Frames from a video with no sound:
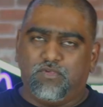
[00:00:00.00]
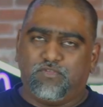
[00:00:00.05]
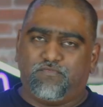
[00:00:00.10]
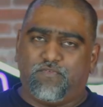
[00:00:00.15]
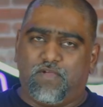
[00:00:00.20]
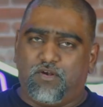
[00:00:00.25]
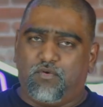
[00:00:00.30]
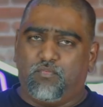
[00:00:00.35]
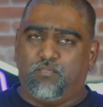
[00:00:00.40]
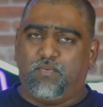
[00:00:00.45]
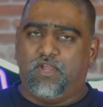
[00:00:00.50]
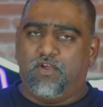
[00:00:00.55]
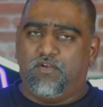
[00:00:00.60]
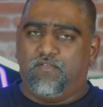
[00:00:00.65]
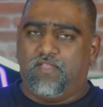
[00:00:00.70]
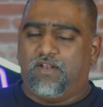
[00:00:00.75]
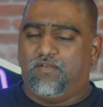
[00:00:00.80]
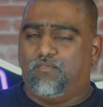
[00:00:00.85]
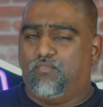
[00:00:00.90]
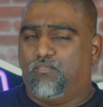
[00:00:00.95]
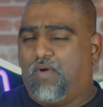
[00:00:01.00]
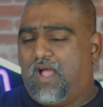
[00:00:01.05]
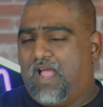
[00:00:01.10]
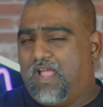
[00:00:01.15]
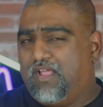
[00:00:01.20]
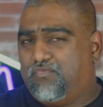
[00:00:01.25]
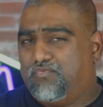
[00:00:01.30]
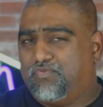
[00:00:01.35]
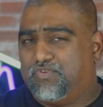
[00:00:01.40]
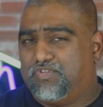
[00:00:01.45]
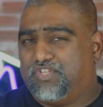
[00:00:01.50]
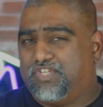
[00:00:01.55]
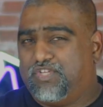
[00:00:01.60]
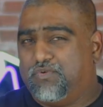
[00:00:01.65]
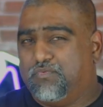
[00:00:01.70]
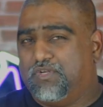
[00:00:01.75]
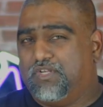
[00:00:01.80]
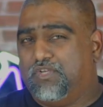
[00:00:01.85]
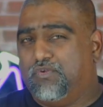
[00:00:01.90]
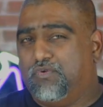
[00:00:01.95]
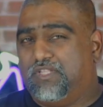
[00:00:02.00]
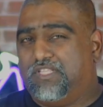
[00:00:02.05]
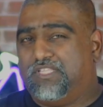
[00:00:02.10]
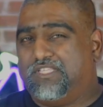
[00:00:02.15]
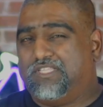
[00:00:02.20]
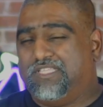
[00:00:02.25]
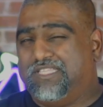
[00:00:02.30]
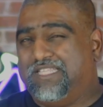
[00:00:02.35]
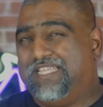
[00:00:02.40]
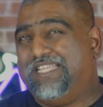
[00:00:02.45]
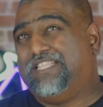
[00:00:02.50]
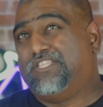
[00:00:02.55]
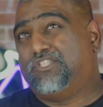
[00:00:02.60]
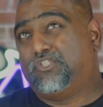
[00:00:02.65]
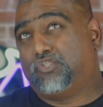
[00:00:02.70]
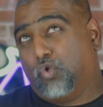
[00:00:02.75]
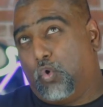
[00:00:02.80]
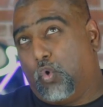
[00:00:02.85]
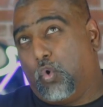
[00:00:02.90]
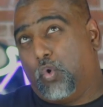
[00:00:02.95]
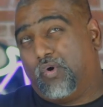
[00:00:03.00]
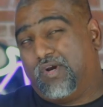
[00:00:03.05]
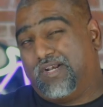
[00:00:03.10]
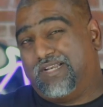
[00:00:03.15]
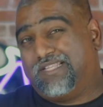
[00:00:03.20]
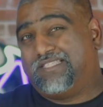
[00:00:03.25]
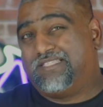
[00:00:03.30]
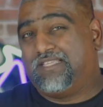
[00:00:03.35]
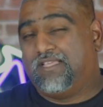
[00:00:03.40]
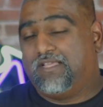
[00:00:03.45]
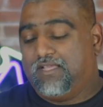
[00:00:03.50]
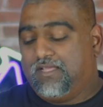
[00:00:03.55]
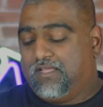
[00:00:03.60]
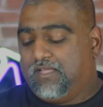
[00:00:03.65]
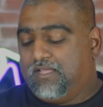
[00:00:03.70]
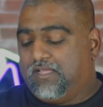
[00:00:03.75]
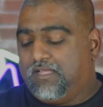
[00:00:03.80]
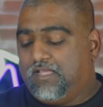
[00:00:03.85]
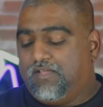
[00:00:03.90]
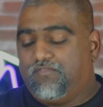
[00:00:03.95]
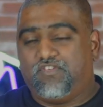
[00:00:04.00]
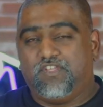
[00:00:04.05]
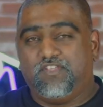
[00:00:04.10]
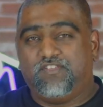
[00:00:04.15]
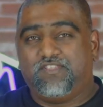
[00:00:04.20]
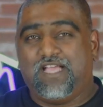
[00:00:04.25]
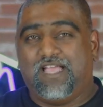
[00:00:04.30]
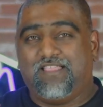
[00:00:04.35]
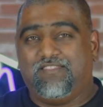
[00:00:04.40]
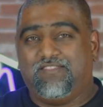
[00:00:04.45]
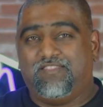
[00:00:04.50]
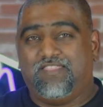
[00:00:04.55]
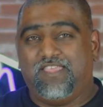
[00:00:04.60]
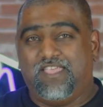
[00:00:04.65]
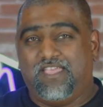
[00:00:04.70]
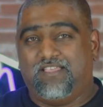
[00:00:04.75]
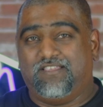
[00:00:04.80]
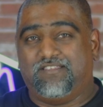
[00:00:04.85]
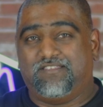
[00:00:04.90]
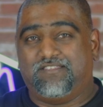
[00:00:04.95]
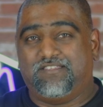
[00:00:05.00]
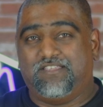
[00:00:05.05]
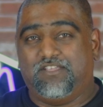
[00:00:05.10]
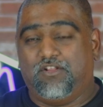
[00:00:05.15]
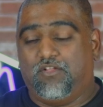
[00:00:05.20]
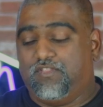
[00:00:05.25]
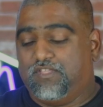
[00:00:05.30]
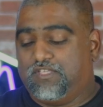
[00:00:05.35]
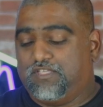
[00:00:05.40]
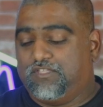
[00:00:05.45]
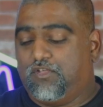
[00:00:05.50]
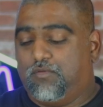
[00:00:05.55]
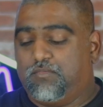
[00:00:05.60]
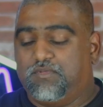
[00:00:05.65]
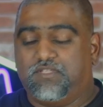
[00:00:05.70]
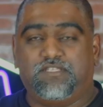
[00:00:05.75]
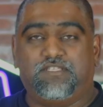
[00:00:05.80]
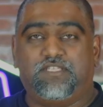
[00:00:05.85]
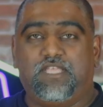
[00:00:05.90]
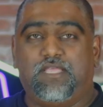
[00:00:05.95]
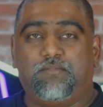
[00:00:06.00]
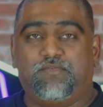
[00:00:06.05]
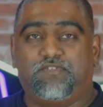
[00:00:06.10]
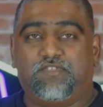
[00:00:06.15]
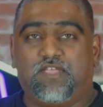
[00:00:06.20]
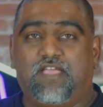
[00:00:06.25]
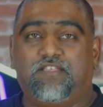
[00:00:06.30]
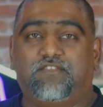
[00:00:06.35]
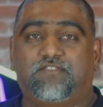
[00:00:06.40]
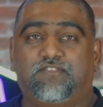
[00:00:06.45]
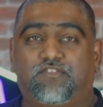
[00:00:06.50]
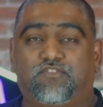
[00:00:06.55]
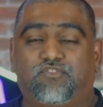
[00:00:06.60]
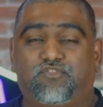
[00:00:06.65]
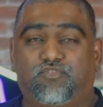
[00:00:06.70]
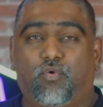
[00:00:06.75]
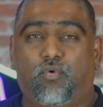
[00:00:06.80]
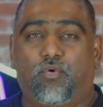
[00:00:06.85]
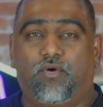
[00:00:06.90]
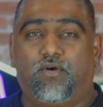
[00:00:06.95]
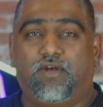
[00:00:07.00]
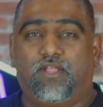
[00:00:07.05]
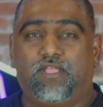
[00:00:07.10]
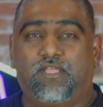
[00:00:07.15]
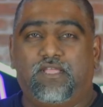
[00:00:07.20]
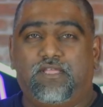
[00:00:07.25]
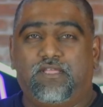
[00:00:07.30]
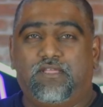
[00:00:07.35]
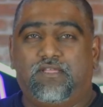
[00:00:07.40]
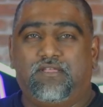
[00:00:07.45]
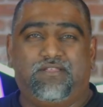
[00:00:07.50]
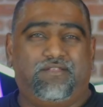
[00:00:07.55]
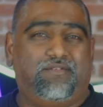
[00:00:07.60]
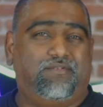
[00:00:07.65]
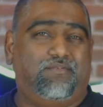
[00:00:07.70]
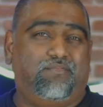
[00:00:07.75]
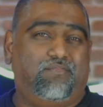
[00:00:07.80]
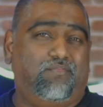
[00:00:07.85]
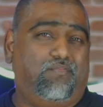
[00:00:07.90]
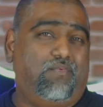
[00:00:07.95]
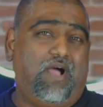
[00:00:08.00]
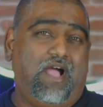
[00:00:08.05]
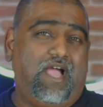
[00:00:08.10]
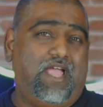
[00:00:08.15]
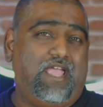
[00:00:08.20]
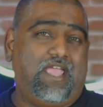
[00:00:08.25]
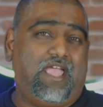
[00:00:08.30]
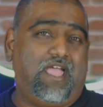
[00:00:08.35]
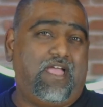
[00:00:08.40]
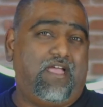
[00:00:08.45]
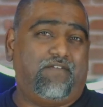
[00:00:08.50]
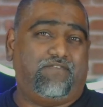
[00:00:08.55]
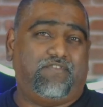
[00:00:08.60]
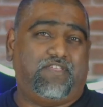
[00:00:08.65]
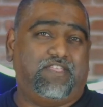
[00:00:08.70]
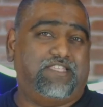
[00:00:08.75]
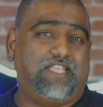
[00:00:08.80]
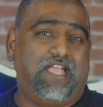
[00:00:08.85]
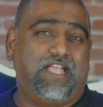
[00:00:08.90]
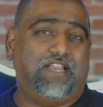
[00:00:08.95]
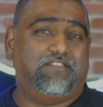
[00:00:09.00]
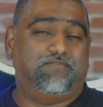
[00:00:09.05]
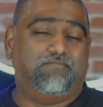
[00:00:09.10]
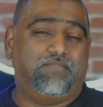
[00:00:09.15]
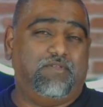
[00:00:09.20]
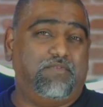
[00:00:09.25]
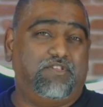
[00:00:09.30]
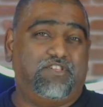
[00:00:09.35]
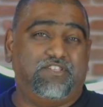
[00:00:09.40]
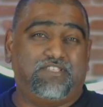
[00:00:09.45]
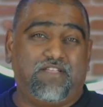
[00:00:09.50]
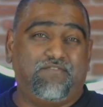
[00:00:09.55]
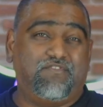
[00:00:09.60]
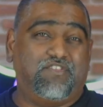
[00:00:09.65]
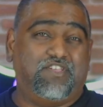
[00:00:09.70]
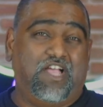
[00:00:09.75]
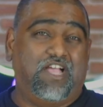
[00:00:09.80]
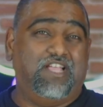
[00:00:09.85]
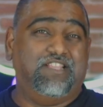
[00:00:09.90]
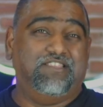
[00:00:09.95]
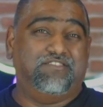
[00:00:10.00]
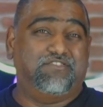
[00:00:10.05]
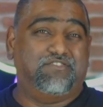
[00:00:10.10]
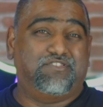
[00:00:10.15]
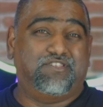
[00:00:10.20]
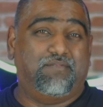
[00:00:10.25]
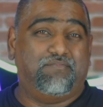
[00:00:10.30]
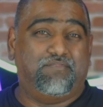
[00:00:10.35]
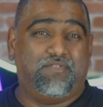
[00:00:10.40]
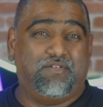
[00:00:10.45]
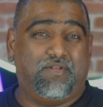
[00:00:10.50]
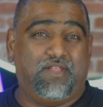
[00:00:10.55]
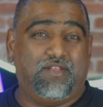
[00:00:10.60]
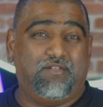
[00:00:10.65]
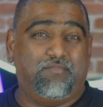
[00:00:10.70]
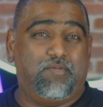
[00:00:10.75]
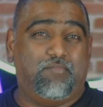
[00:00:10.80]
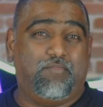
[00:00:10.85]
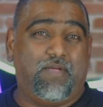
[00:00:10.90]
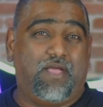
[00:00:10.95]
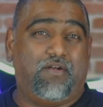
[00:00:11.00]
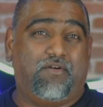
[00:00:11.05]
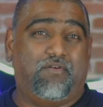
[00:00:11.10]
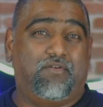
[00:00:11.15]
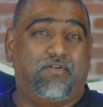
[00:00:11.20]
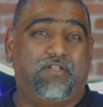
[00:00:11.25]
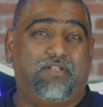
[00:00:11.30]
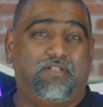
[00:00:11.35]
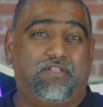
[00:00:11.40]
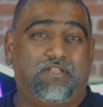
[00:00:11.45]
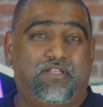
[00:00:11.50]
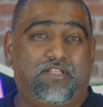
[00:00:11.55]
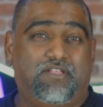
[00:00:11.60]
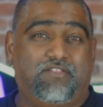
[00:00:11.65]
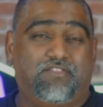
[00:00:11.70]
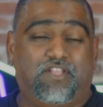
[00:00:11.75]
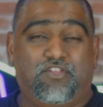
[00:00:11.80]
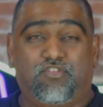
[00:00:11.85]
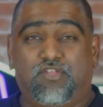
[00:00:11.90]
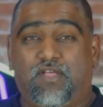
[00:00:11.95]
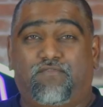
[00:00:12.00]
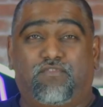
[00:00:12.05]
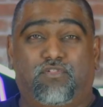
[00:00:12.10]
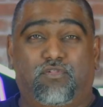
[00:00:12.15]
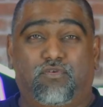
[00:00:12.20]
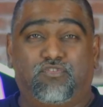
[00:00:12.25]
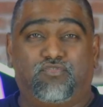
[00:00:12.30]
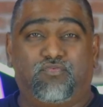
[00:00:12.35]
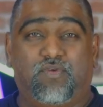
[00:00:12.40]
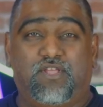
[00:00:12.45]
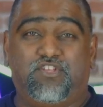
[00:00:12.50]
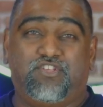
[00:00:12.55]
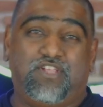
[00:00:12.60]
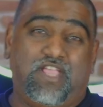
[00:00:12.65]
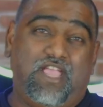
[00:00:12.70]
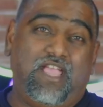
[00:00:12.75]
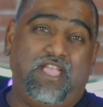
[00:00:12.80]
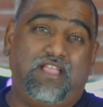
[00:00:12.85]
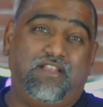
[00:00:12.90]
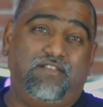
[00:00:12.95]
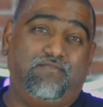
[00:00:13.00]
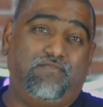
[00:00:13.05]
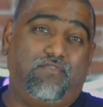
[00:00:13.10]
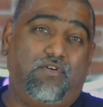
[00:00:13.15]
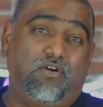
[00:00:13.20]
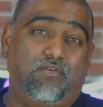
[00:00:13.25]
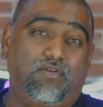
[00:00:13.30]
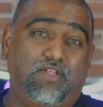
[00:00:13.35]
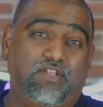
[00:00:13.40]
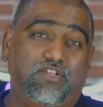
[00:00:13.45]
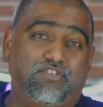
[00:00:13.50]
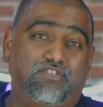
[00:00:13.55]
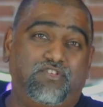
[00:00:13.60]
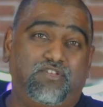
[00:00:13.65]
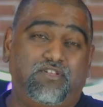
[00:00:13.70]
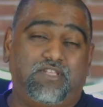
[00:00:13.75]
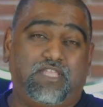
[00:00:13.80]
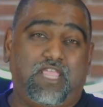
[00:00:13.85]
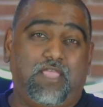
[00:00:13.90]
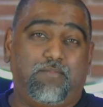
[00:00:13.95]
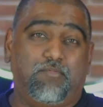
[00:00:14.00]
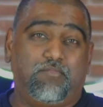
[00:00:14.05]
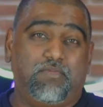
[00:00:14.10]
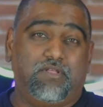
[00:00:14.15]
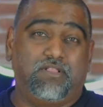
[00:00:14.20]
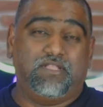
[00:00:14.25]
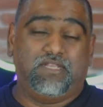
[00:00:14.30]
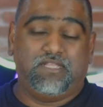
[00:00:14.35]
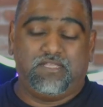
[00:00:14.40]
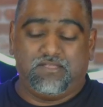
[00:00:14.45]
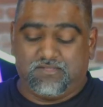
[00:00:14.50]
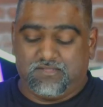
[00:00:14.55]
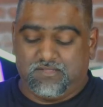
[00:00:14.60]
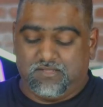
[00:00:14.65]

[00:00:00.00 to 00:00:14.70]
found it weird that why she would need swords if she's got this. You know, this is almost the same size as a sword. Why have katanas? Maybe just have guns or something, right? It'd be better. Then you have close range and far range capabilities.